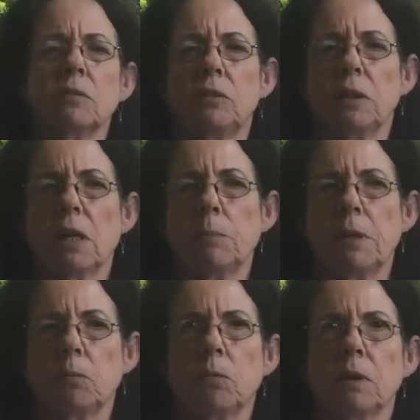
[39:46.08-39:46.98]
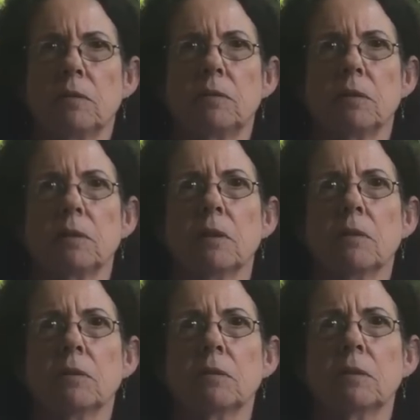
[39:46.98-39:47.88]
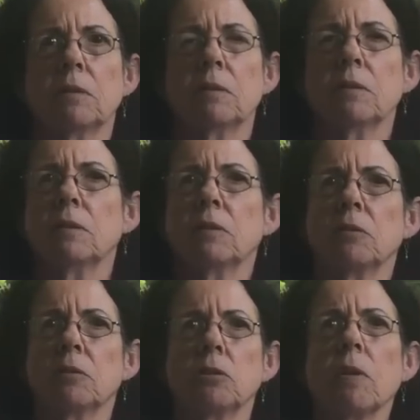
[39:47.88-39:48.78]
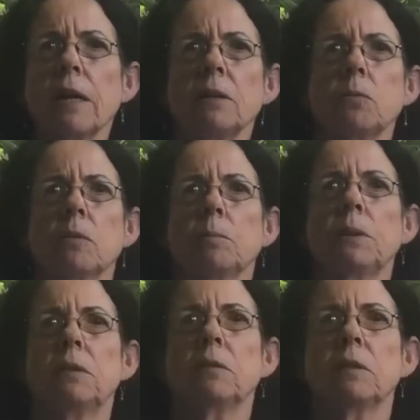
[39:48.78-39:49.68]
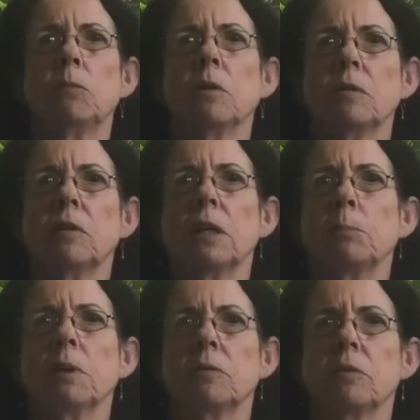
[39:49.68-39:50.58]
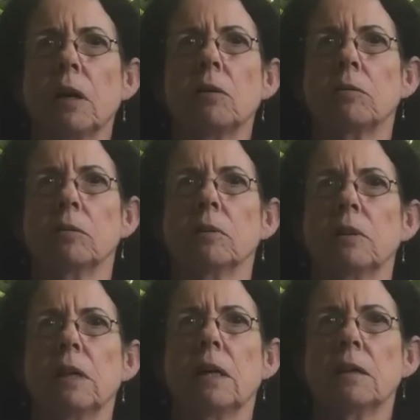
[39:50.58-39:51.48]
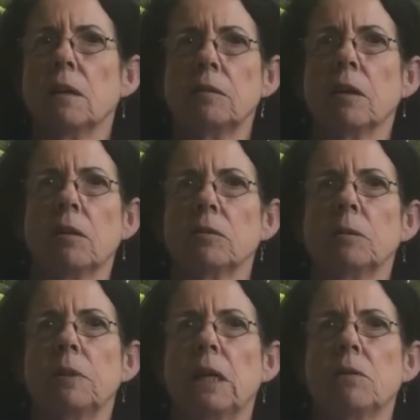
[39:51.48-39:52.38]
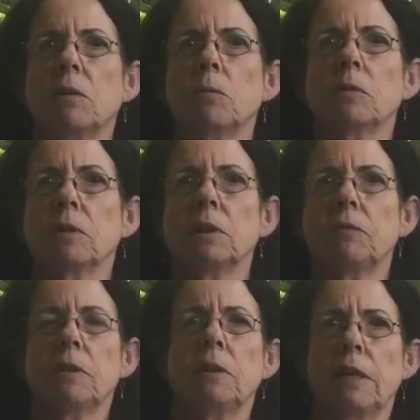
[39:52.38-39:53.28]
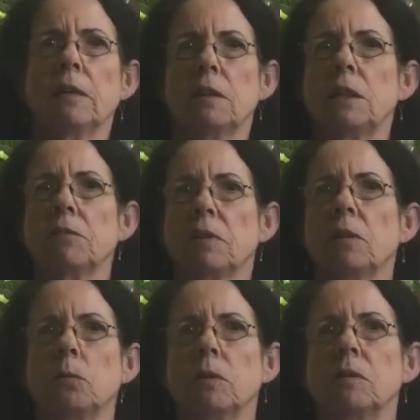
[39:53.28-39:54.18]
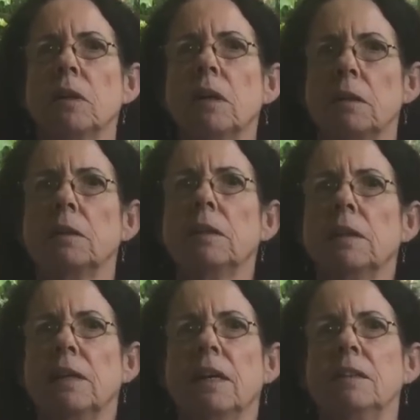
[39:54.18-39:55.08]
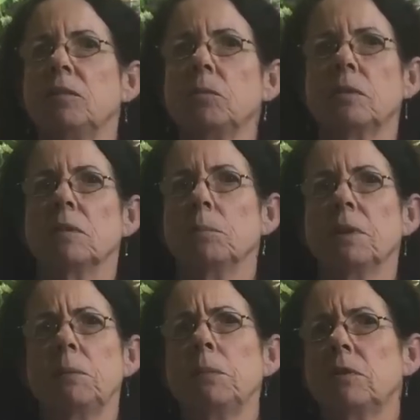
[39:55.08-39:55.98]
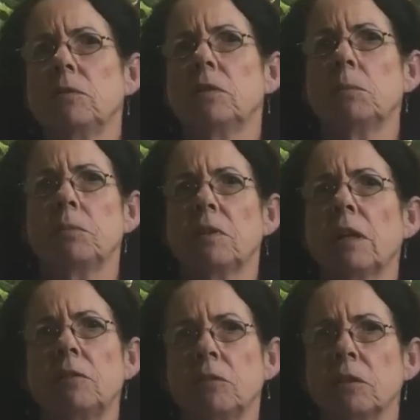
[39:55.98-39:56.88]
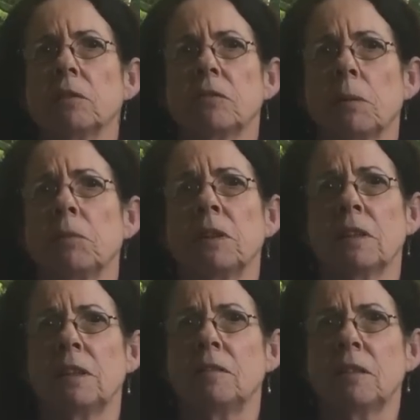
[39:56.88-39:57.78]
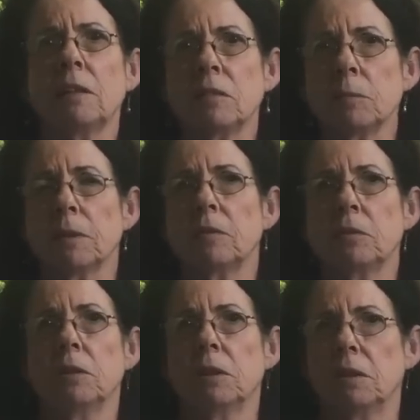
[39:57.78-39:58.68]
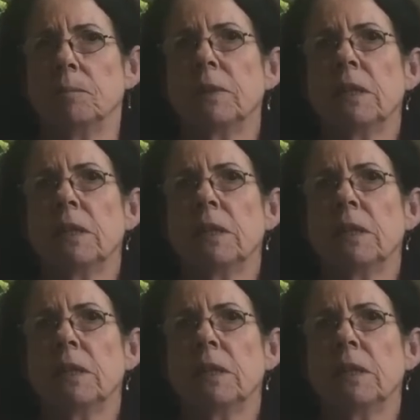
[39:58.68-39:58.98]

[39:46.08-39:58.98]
She came out once that, the Greys want me to, they want to take my soul. And I told them, no, I want to live here, down here, I don't want to die. And this was a complete misinterpretation of something that he'd said to her.